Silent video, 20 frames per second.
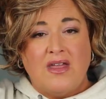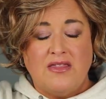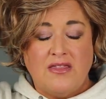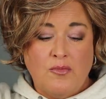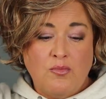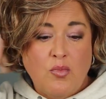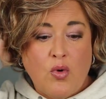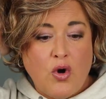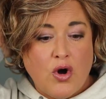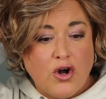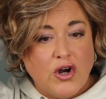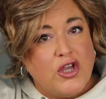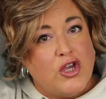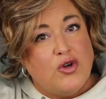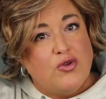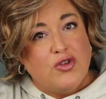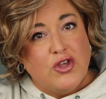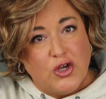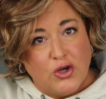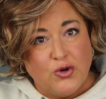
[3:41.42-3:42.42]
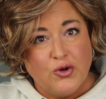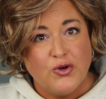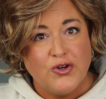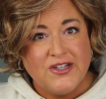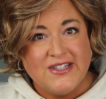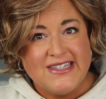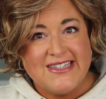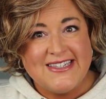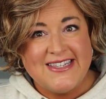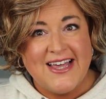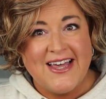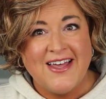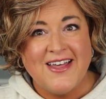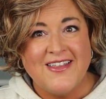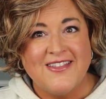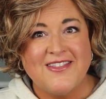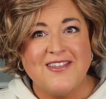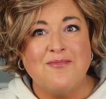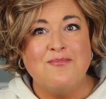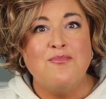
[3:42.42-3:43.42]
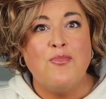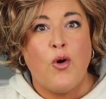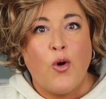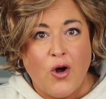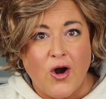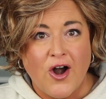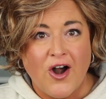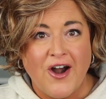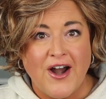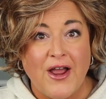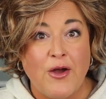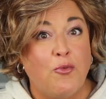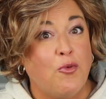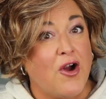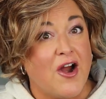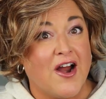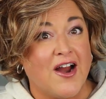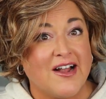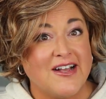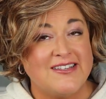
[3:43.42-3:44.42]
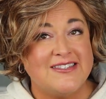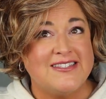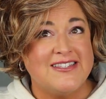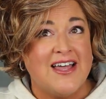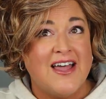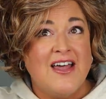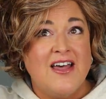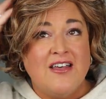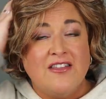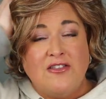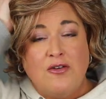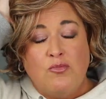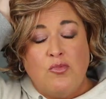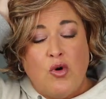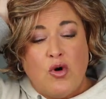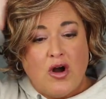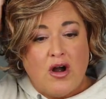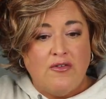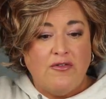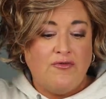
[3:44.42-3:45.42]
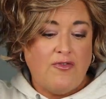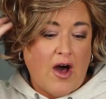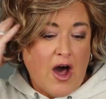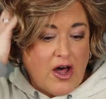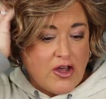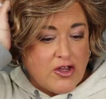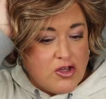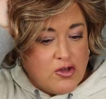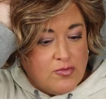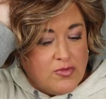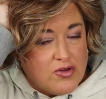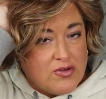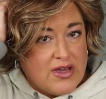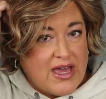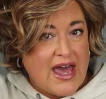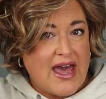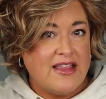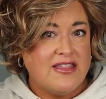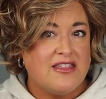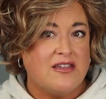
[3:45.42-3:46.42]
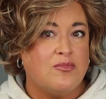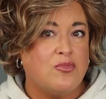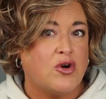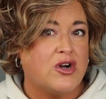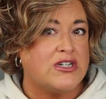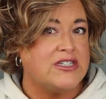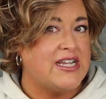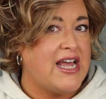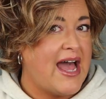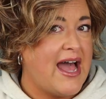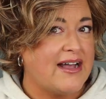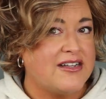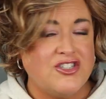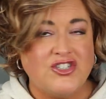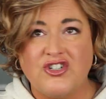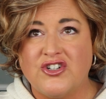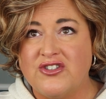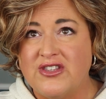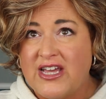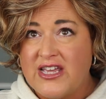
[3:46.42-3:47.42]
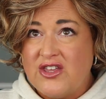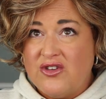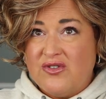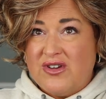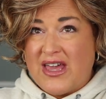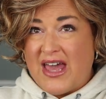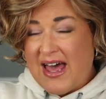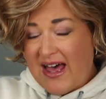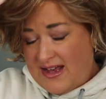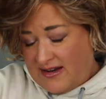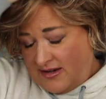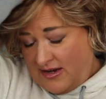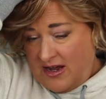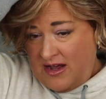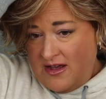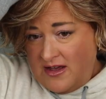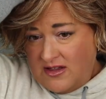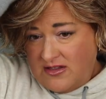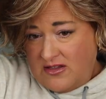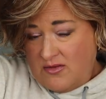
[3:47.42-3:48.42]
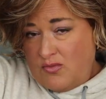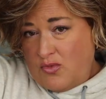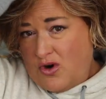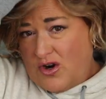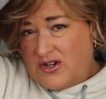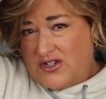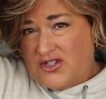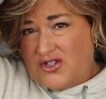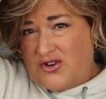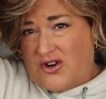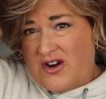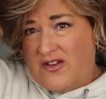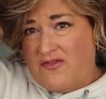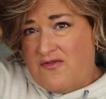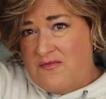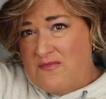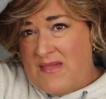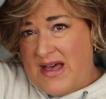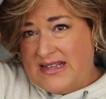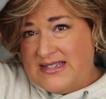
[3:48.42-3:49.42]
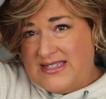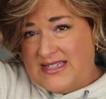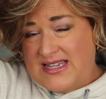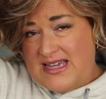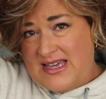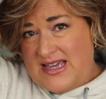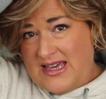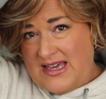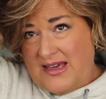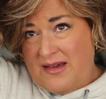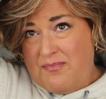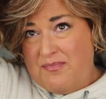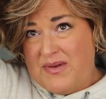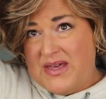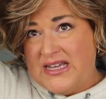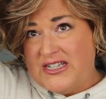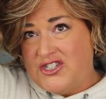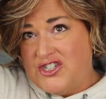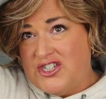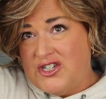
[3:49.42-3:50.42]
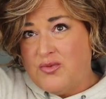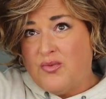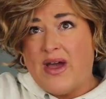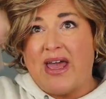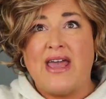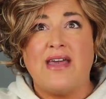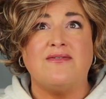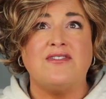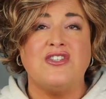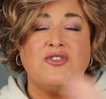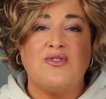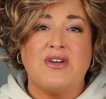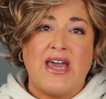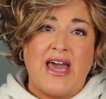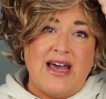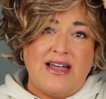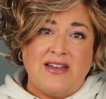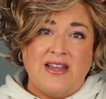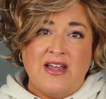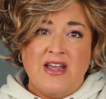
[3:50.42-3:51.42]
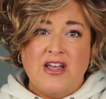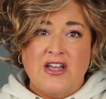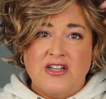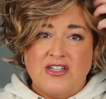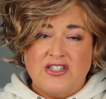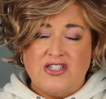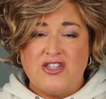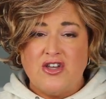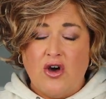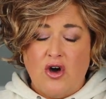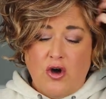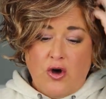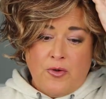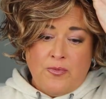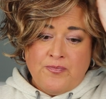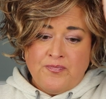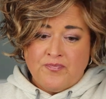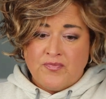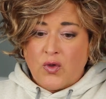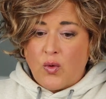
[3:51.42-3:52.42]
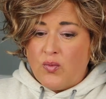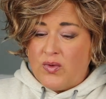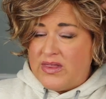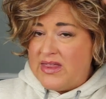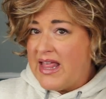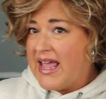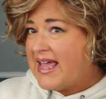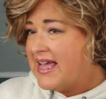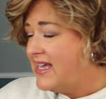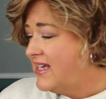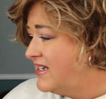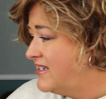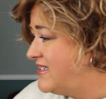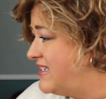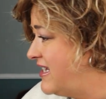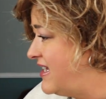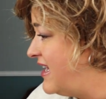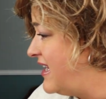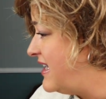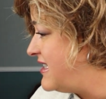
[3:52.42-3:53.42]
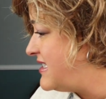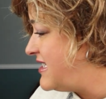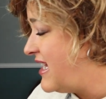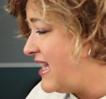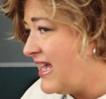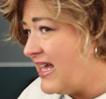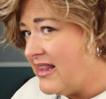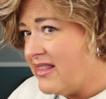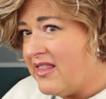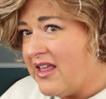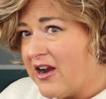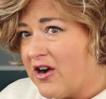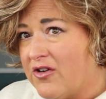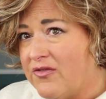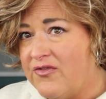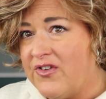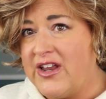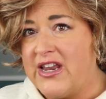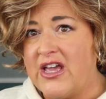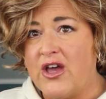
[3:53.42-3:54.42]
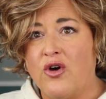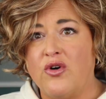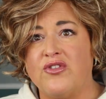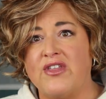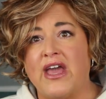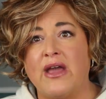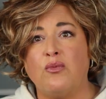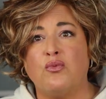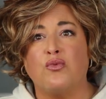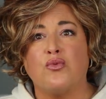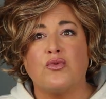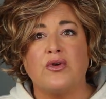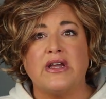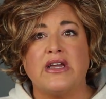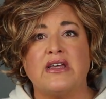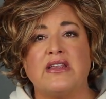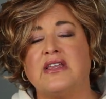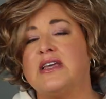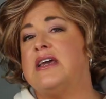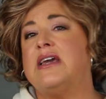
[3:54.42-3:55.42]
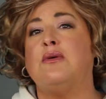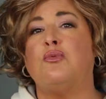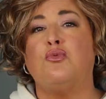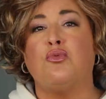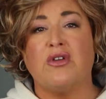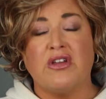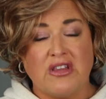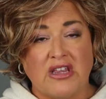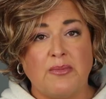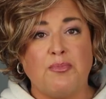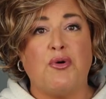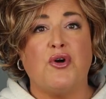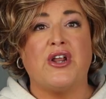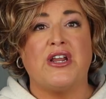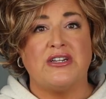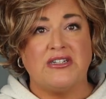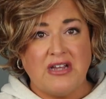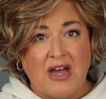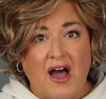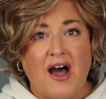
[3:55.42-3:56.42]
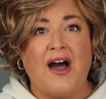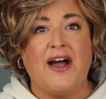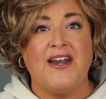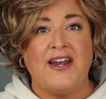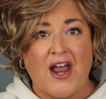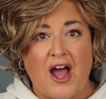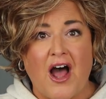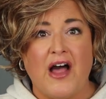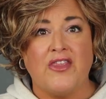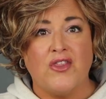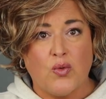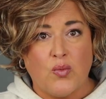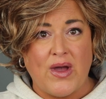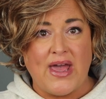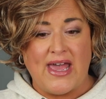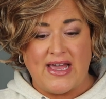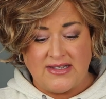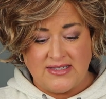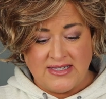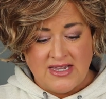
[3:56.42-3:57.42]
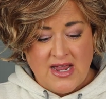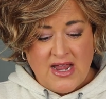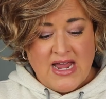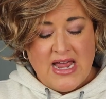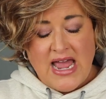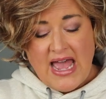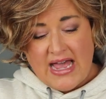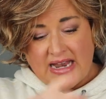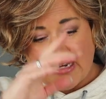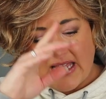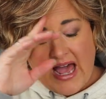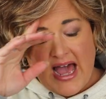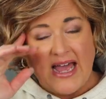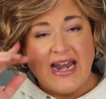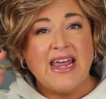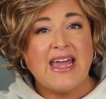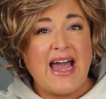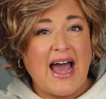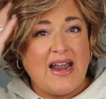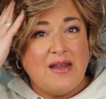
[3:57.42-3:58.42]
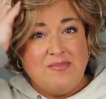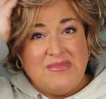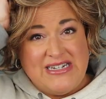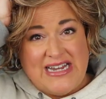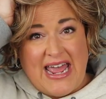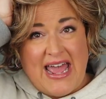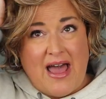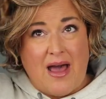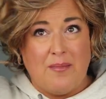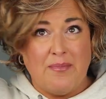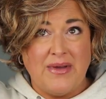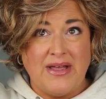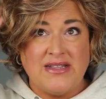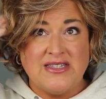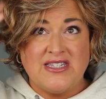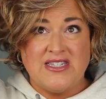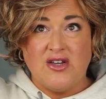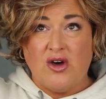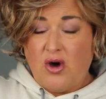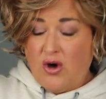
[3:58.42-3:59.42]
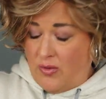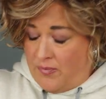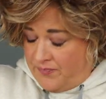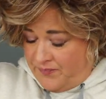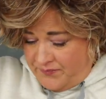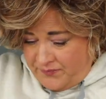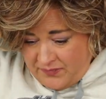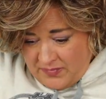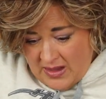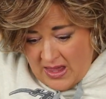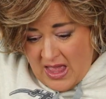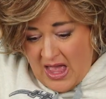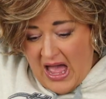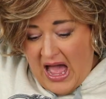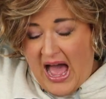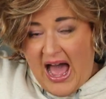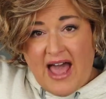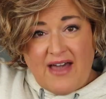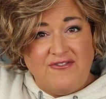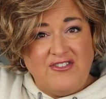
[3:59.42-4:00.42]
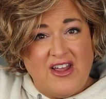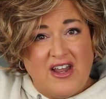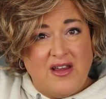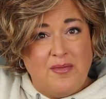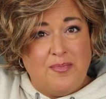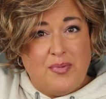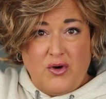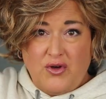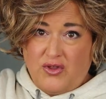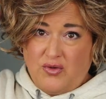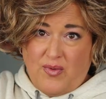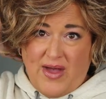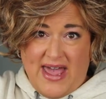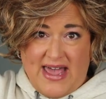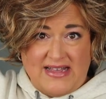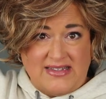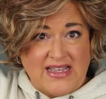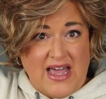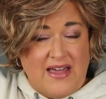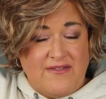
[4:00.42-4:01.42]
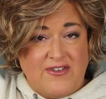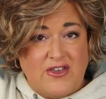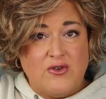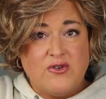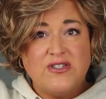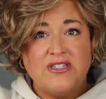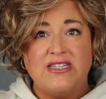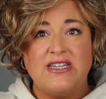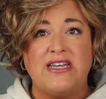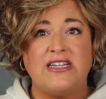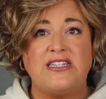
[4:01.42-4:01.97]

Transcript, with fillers: the more you use, the more it works. The more volume you get, the more texture that you get, the more sort of messy, beachy waves you get. So when they did it in their video, they really, really put a ton on the wigs and kind of got them damp. And so I've done it both ways. I've used